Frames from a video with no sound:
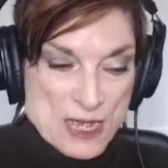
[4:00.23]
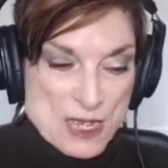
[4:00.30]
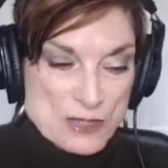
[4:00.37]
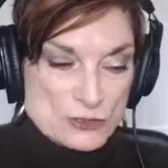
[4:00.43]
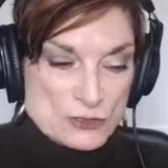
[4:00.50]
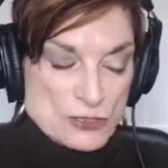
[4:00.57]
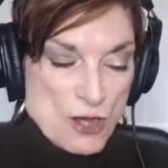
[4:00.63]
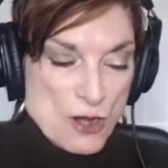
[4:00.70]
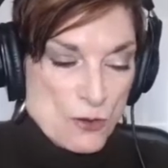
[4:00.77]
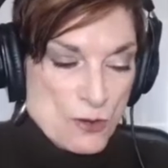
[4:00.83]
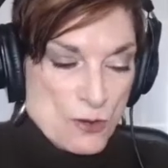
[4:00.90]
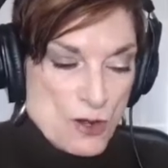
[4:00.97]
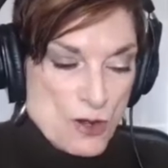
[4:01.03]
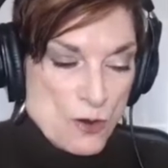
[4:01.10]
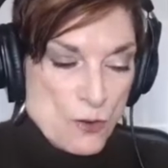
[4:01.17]

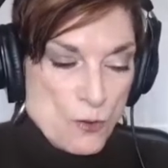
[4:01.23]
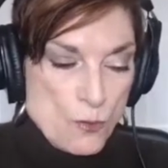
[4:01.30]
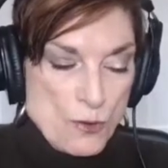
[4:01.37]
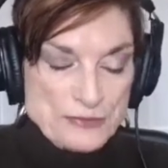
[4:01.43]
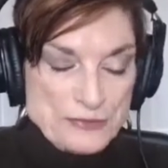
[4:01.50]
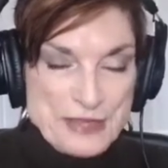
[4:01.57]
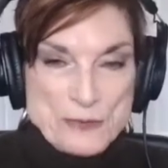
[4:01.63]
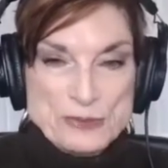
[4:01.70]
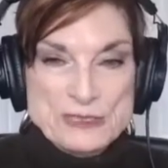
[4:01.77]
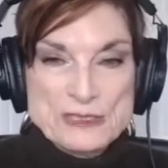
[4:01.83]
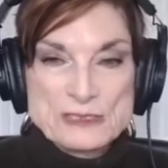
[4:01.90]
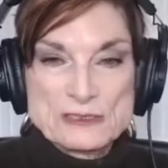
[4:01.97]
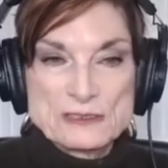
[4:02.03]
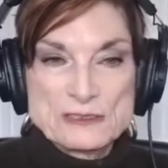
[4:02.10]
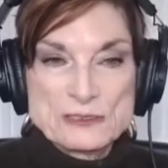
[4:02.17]
So what they would
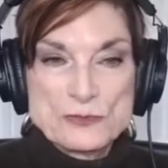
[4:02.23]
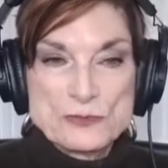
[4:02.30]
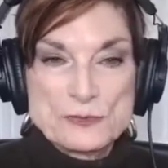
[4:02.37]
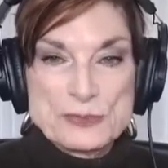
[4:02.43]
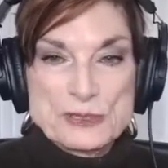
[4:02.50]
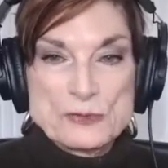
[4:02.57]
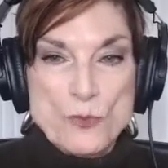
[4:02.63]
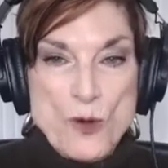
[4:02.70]
need to do would be,